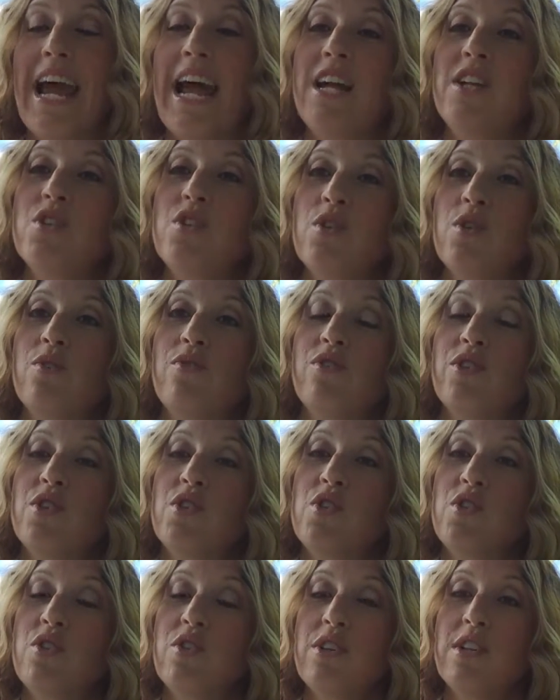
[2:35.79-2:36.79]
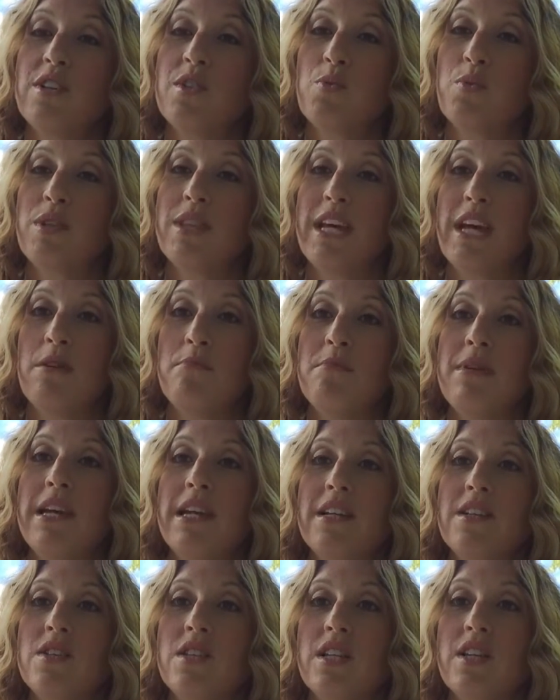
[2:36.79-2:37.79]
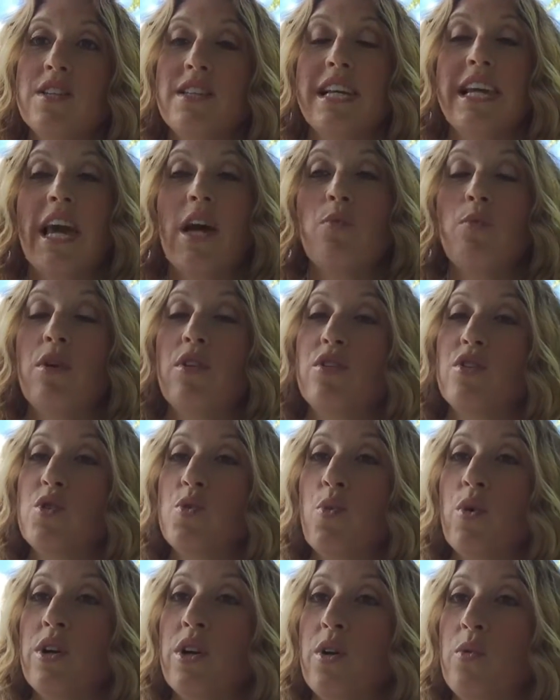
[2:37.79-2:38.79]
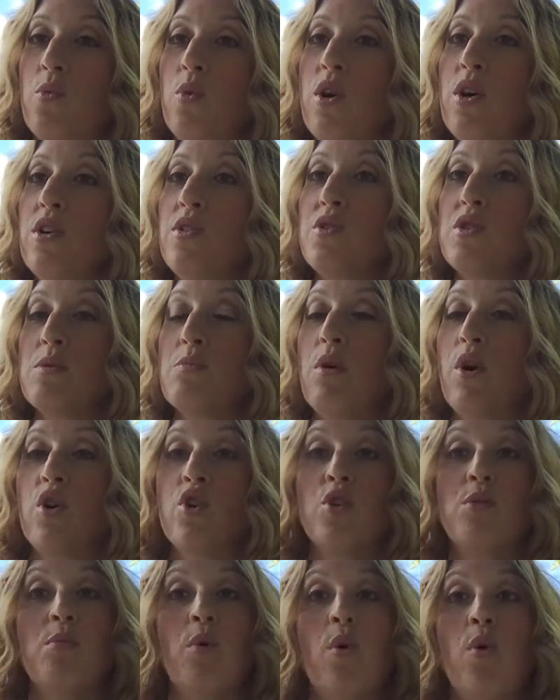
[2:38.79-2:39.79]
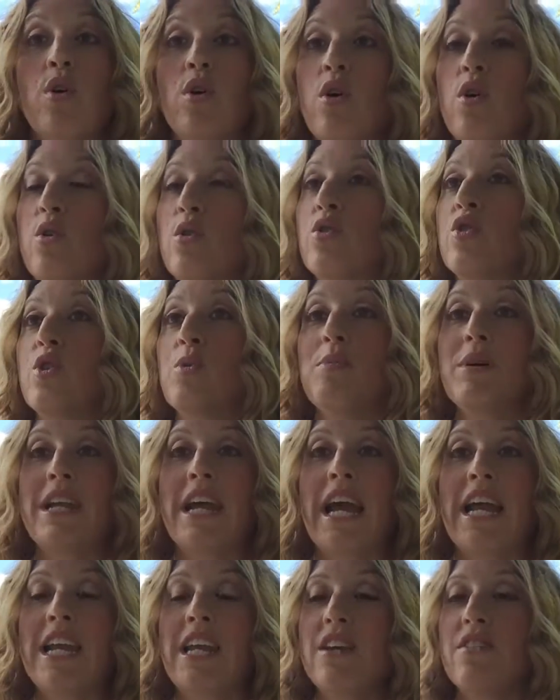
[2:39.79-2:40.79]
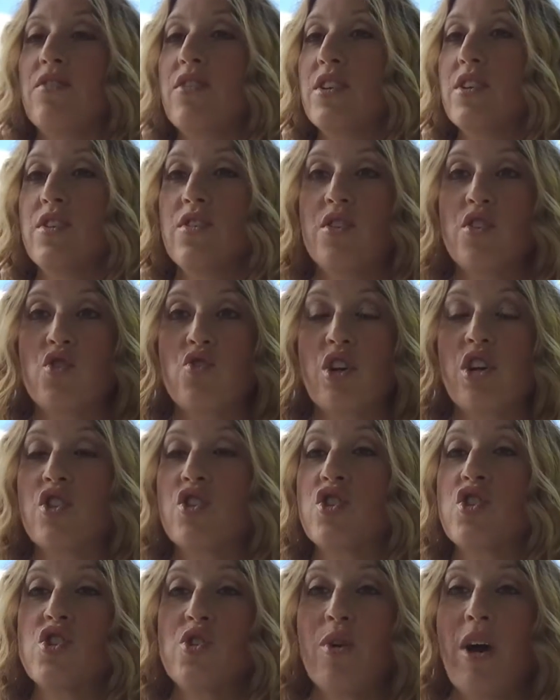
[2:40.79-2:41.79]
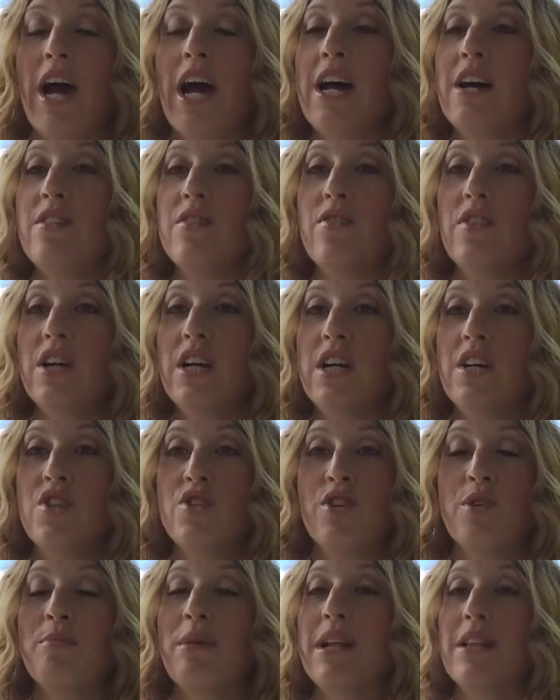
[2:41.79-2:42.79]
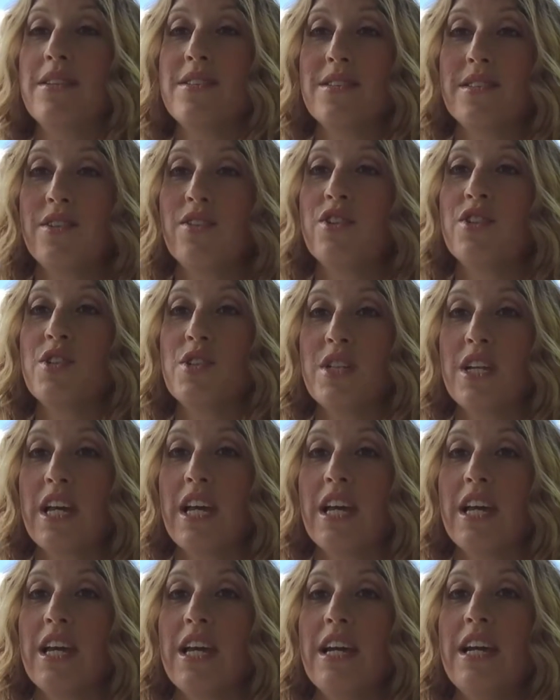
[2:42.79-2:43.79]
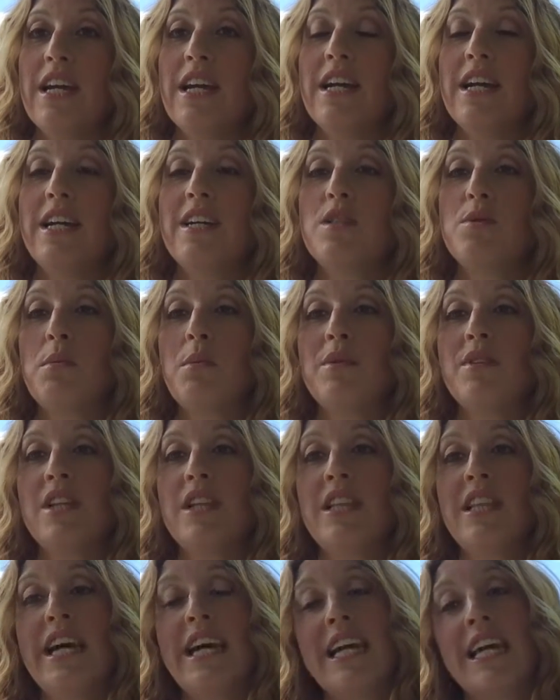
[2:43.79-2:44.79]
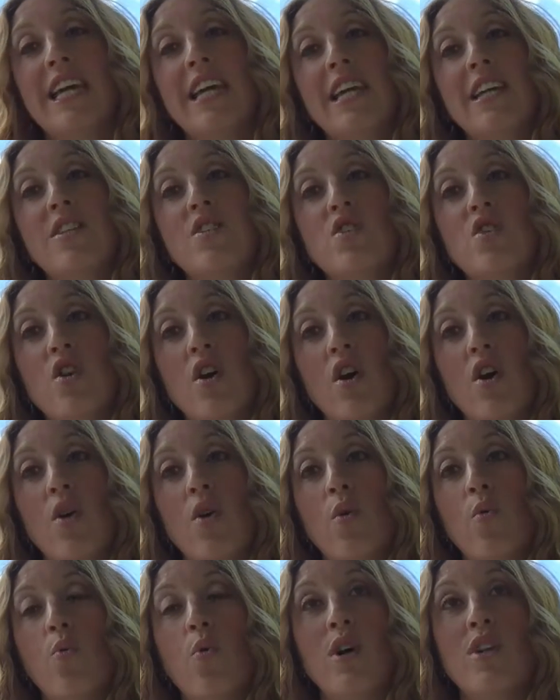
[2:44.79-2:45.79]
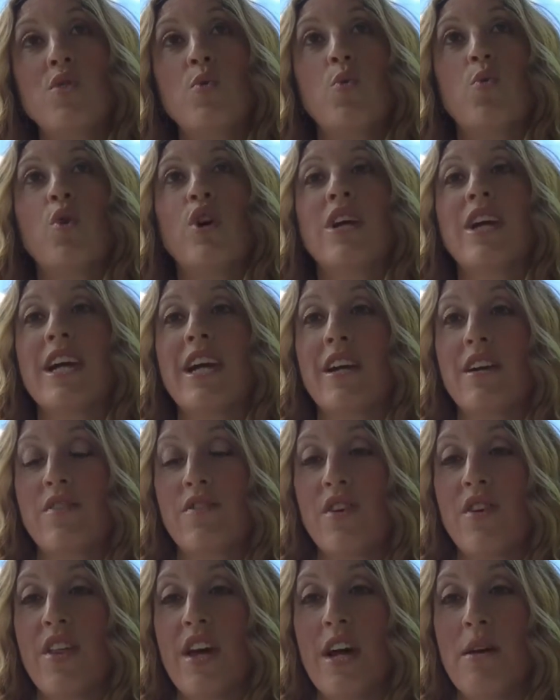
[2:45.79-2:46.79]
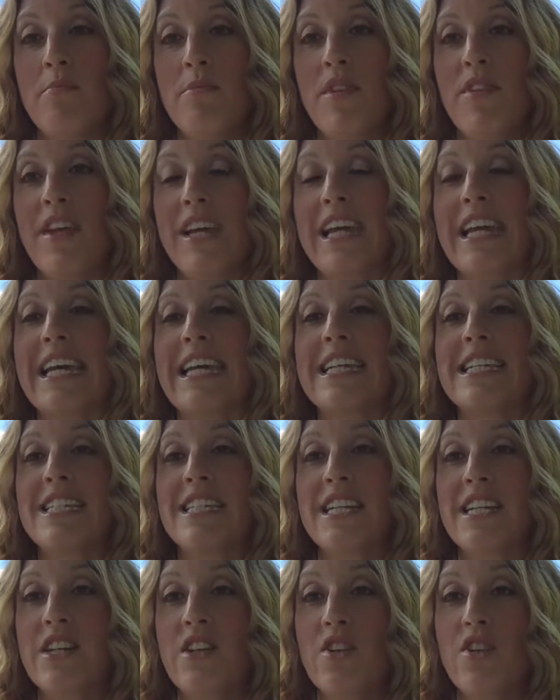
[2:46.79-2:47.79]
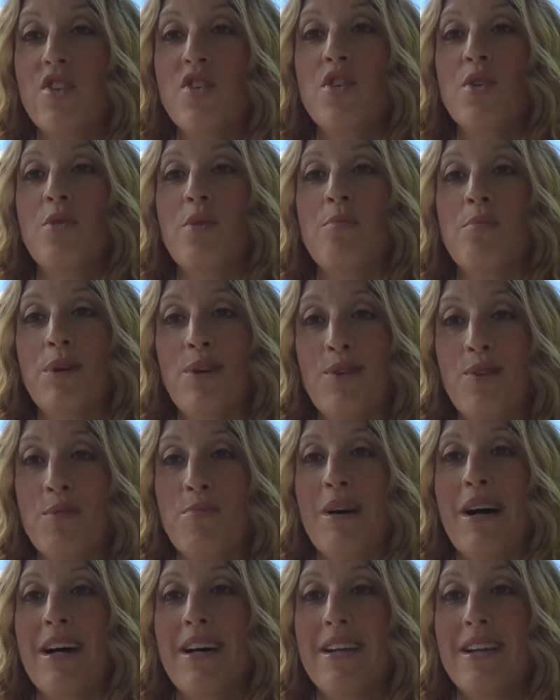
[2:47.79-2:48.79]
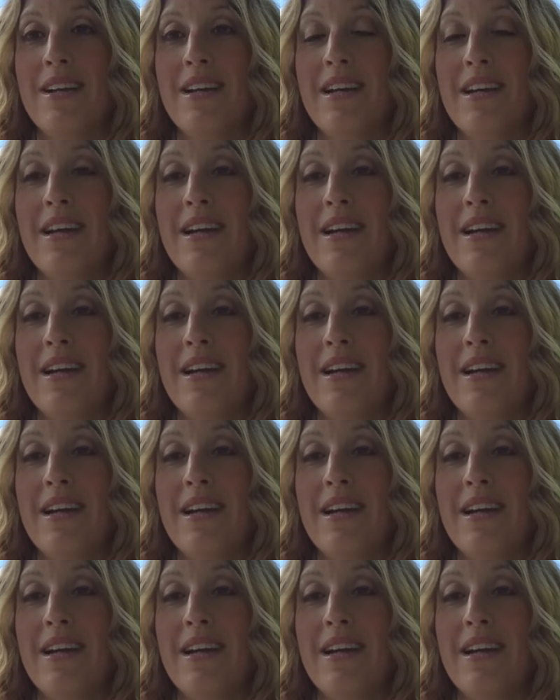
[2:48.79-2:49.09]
And so for students, what that means is, again, whether it's one-on-one, small group, or whole group, and any of the structures you have during balanced literacy, is to be able to let kids know what's working for them that they can continue to do and build upon,